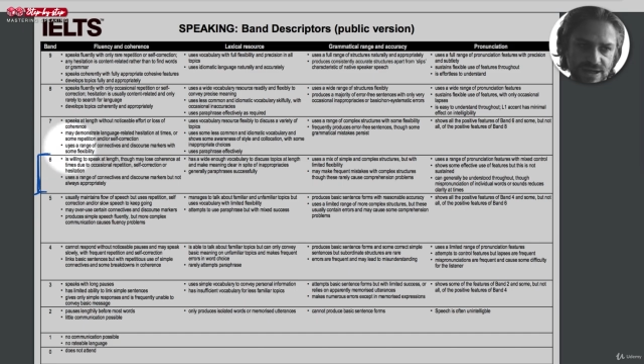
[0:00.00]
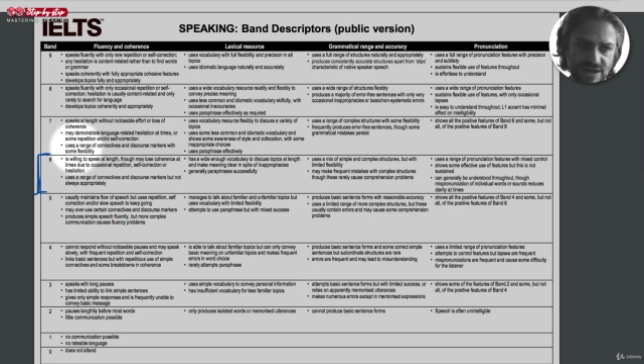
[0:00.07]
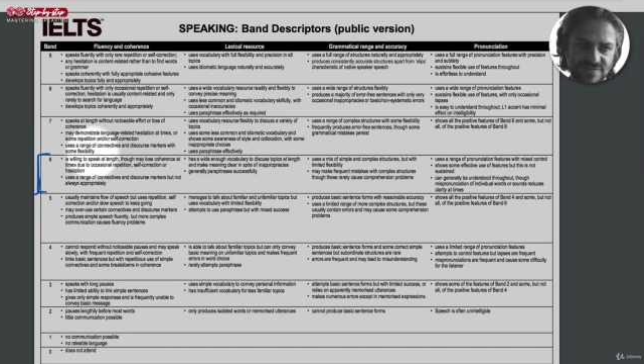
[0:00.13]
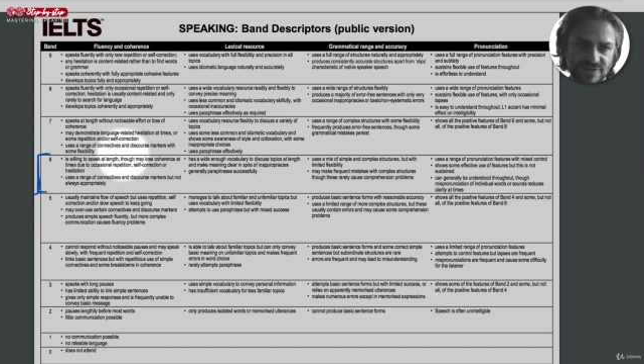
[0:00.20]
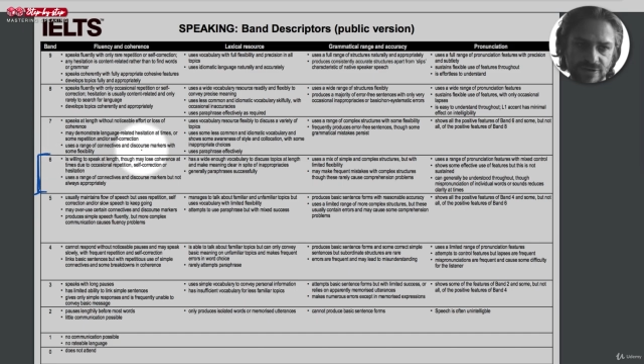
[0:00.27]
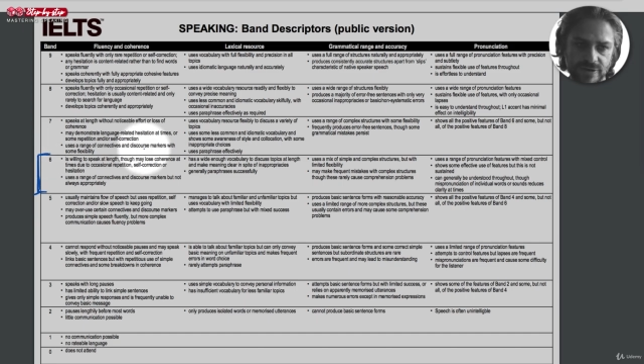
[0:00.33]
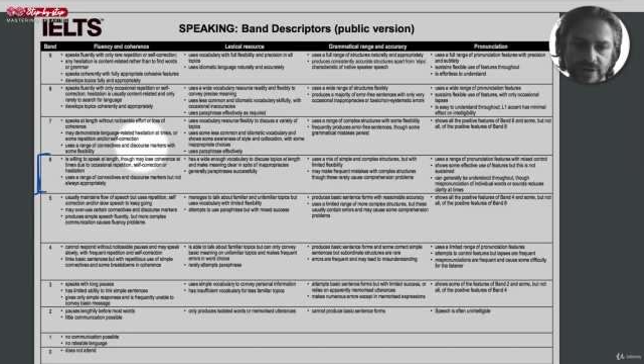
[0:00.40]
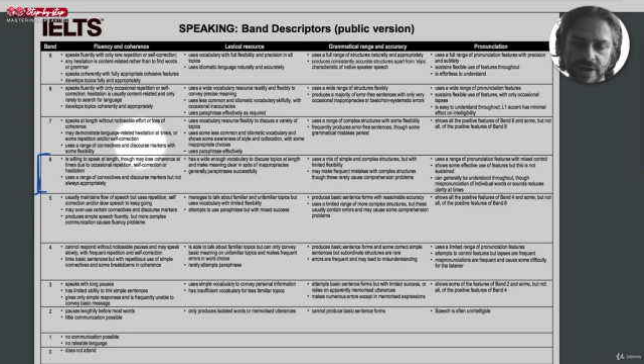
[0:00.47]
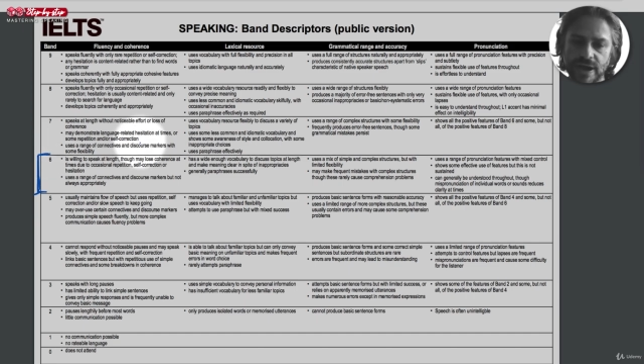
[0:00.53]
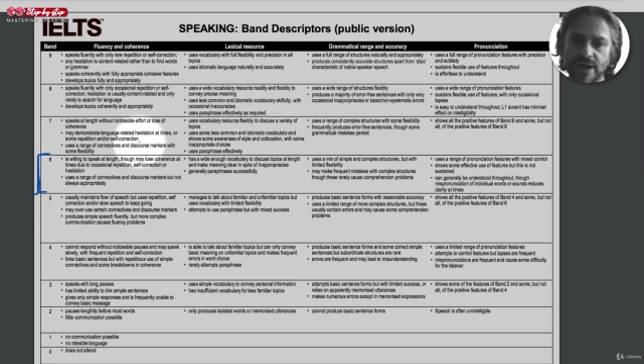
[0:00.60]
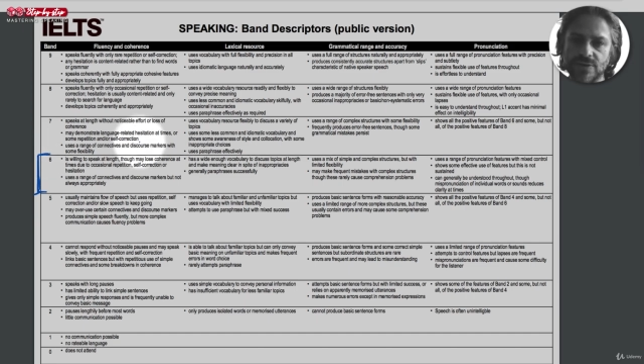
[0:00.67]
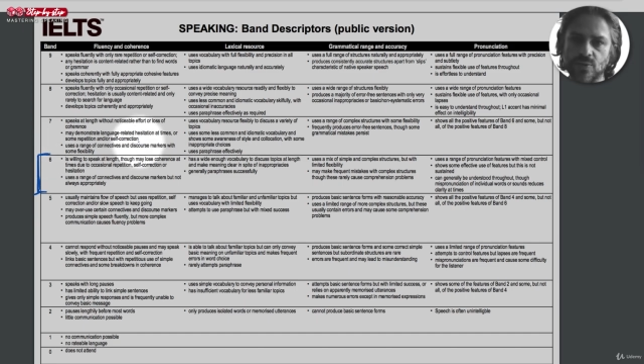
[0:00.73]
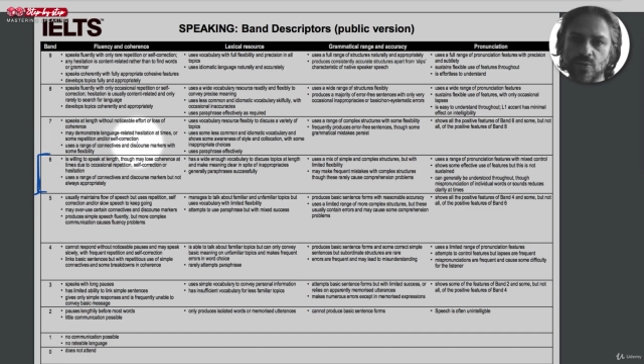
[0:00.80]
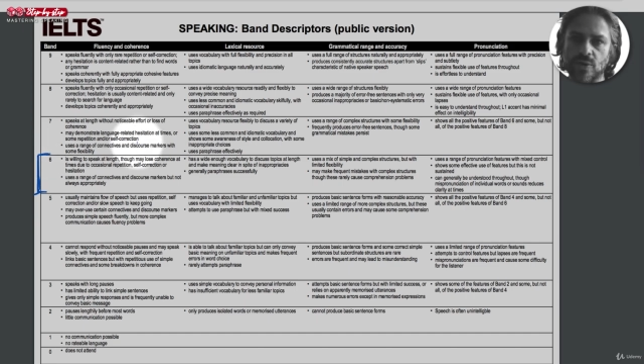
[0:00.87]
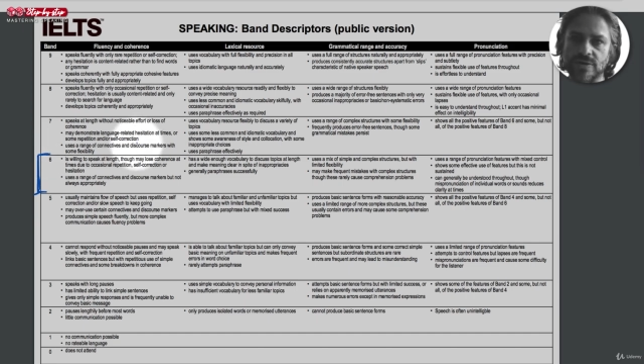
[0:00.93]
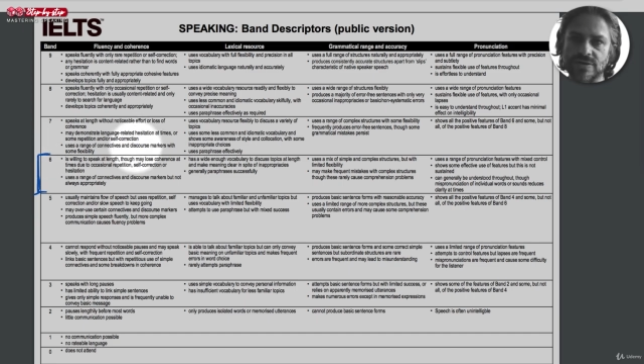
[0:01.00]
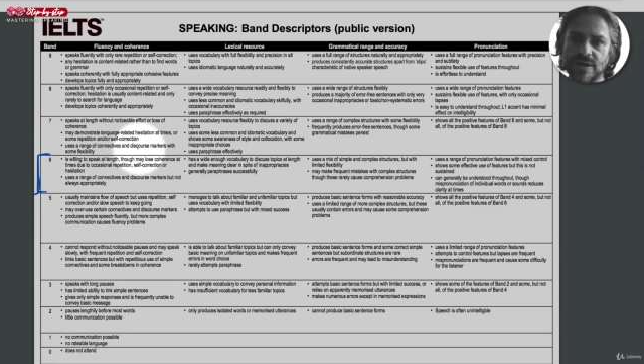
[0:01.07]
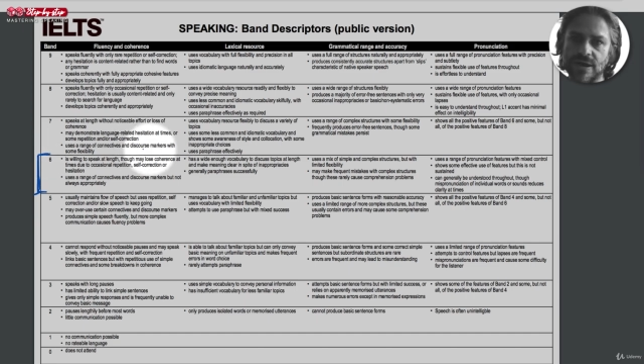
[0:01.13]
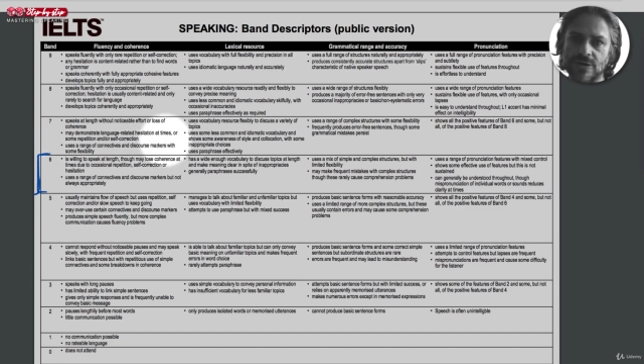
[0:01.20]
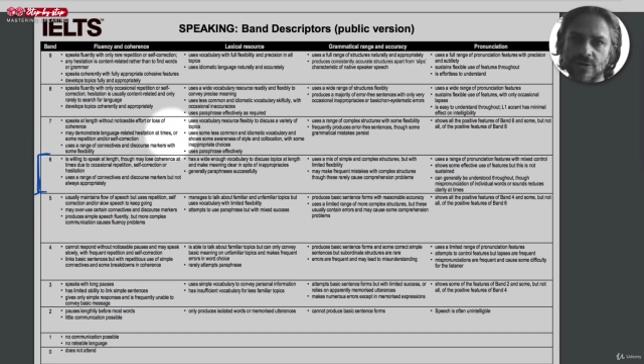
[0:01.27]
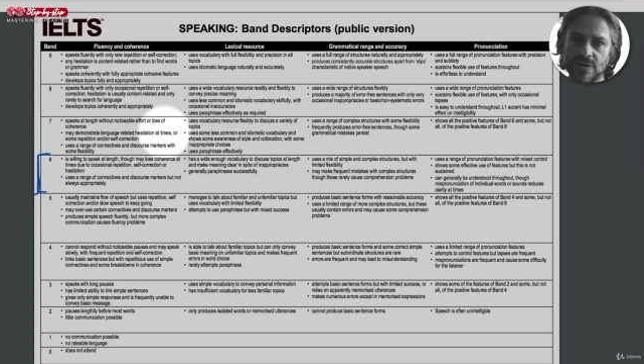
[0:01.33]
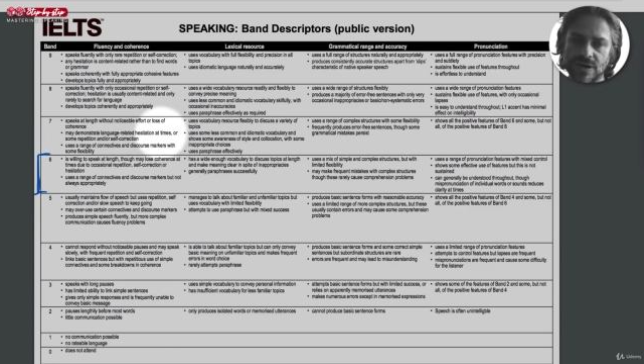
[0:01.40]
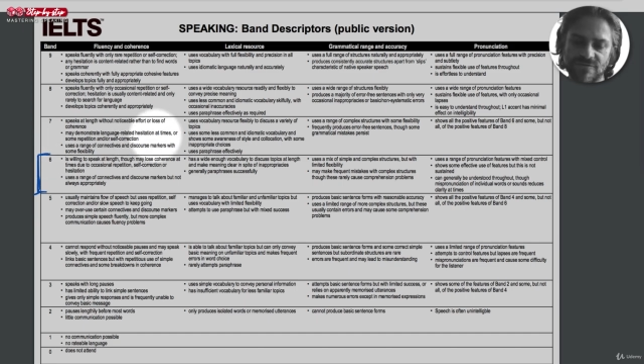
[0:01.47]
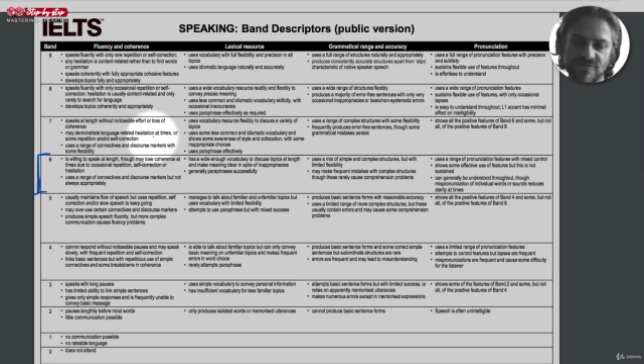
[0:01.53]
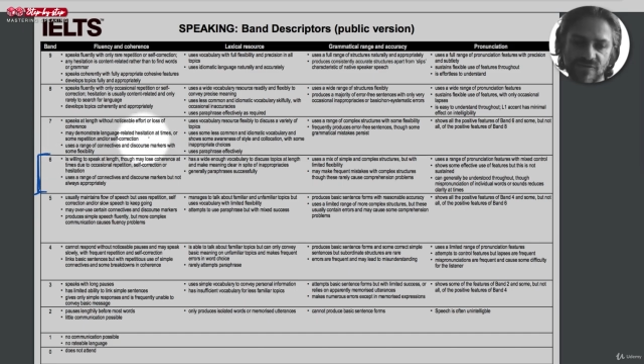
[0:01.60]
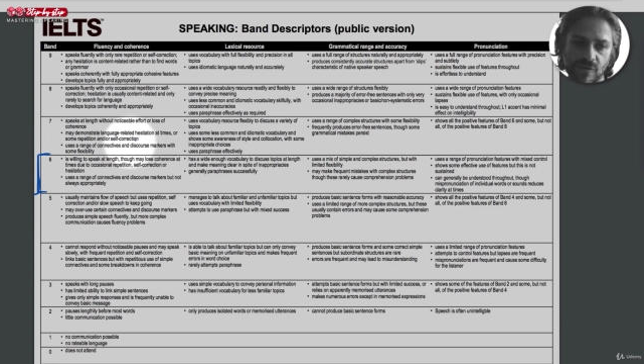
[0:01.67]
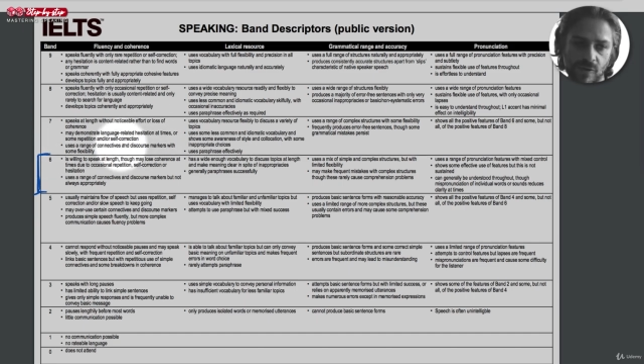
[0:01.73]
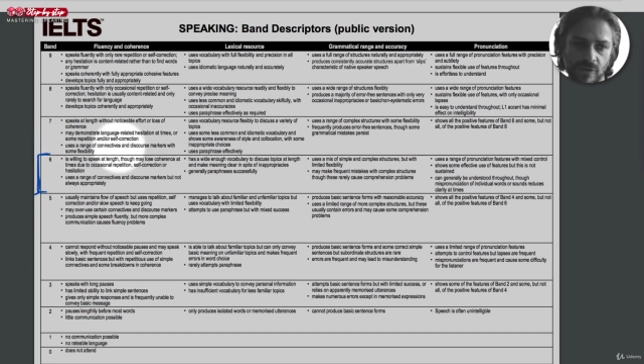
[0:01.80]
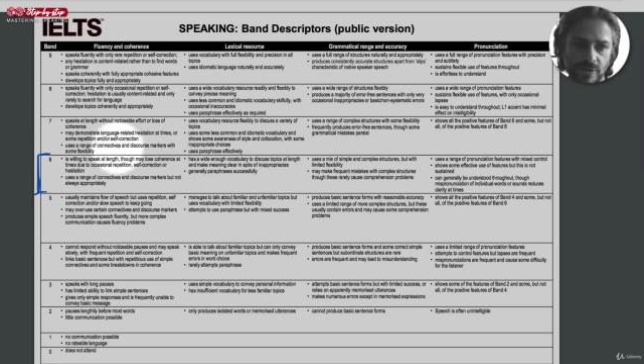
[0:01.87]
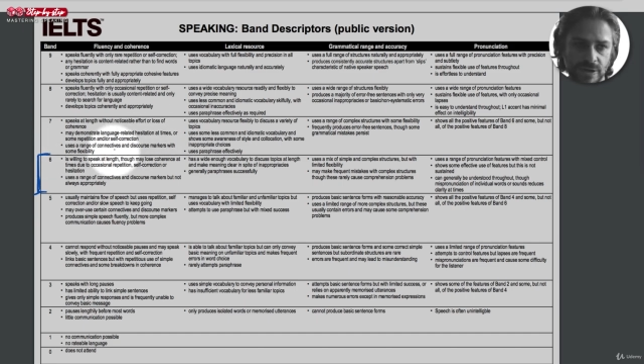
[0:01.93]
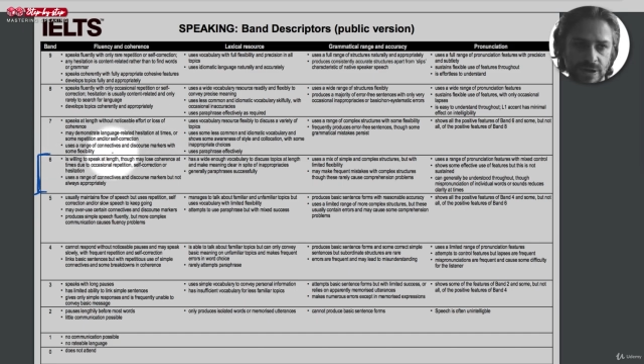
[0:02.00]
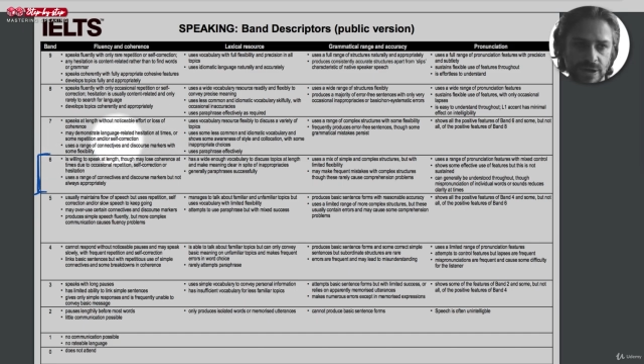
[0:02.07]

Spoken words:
and have a look at what they're looking for.